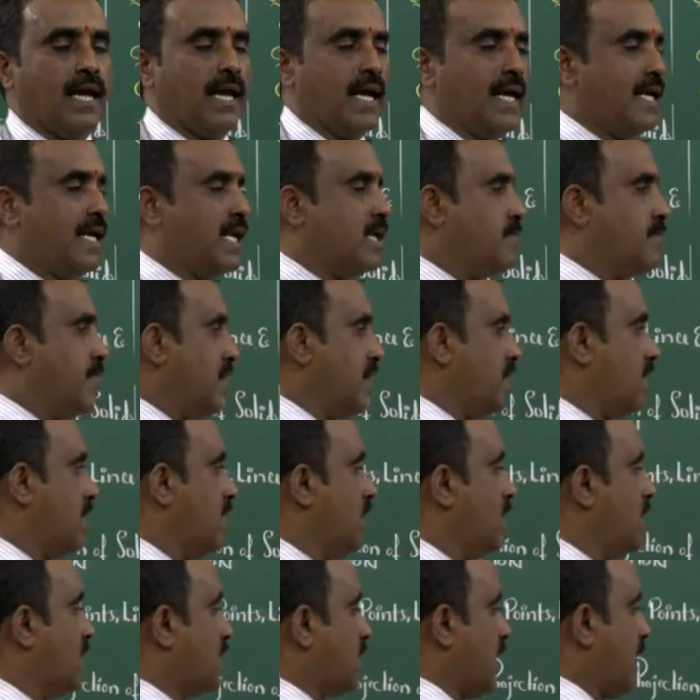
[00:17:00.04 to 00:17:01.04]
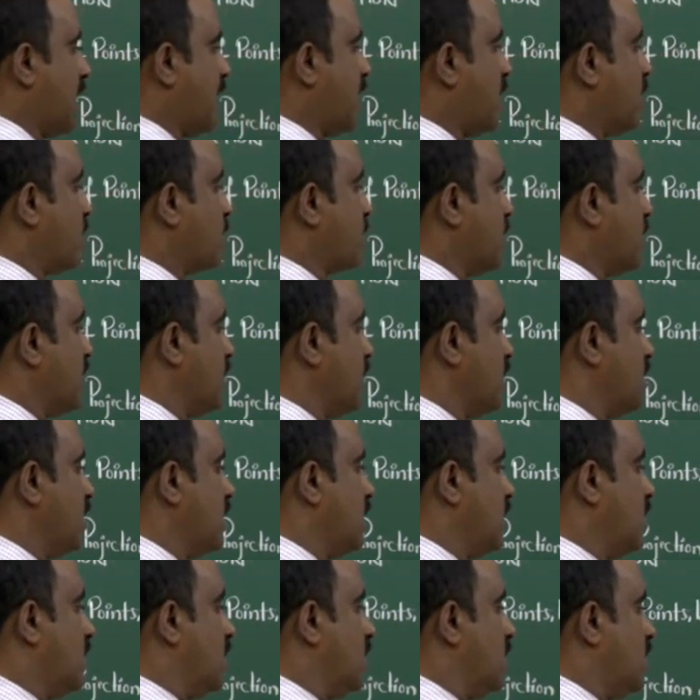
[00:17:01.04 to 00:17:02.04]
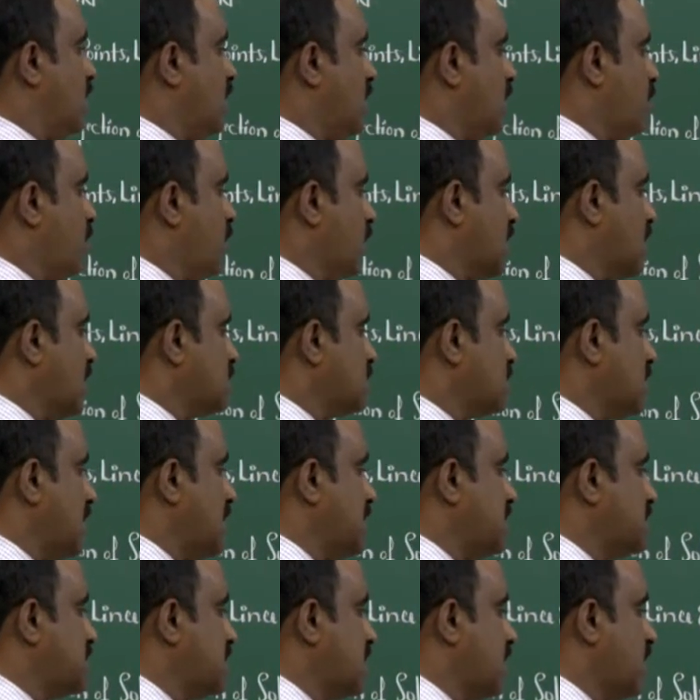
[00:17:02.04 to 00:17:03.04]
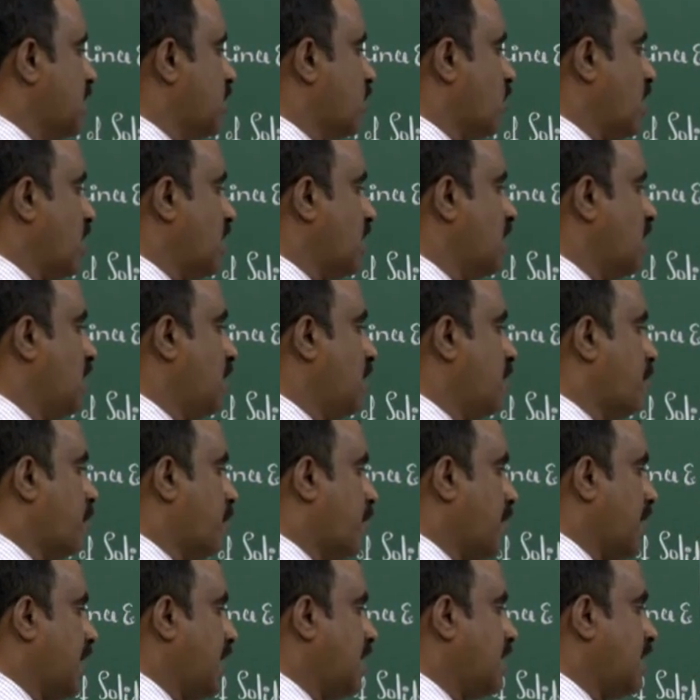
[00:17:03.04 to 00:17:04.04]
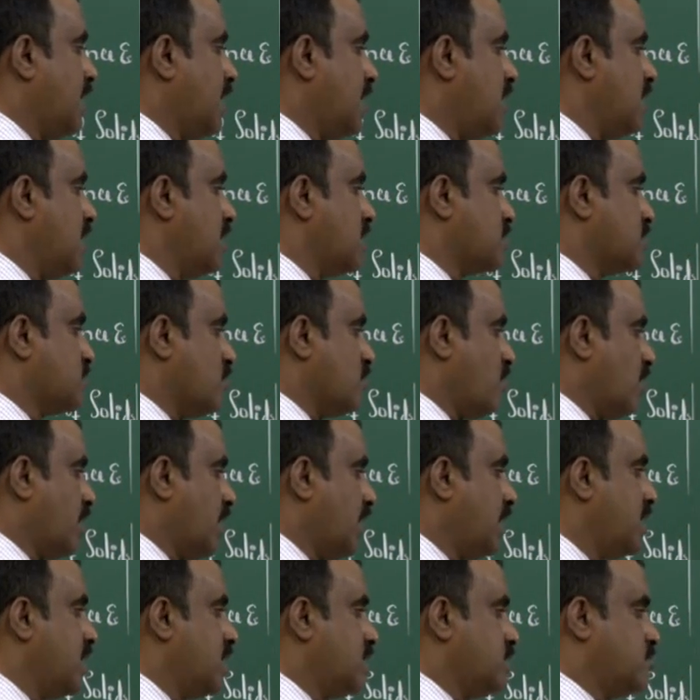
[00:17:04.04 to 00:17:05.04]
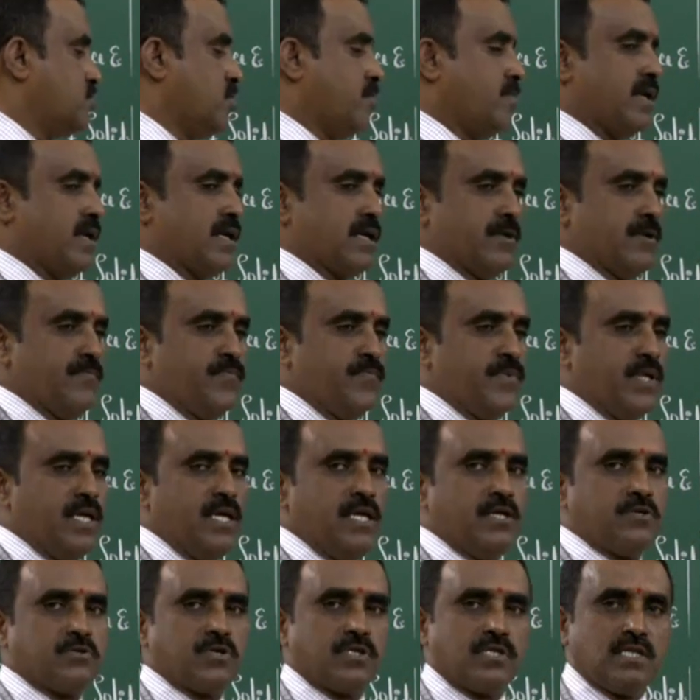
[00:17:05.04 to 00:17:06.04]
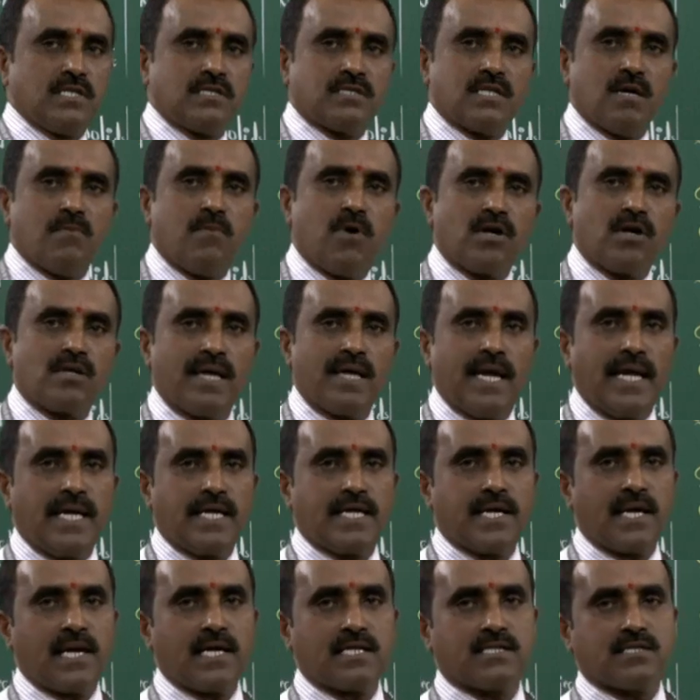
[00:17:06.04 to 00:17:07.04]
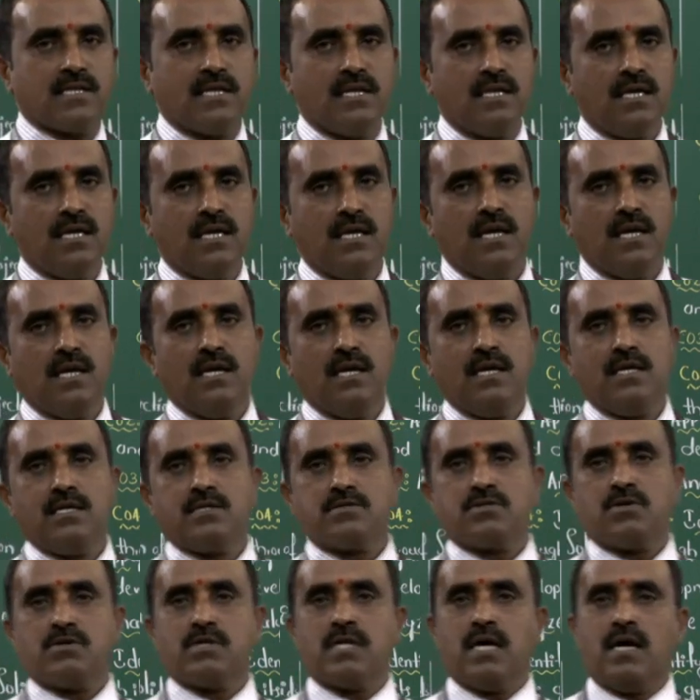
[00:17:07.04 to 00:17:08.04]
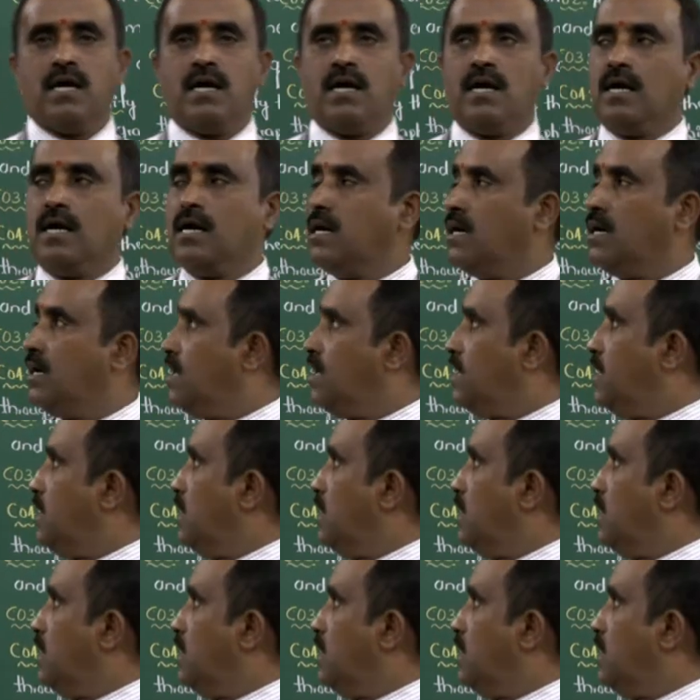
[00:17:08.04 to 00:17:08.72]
N.D. Butt, title of the book is Engineering Drawing, Plane and Solid Geometry. So this is about the introduction. So the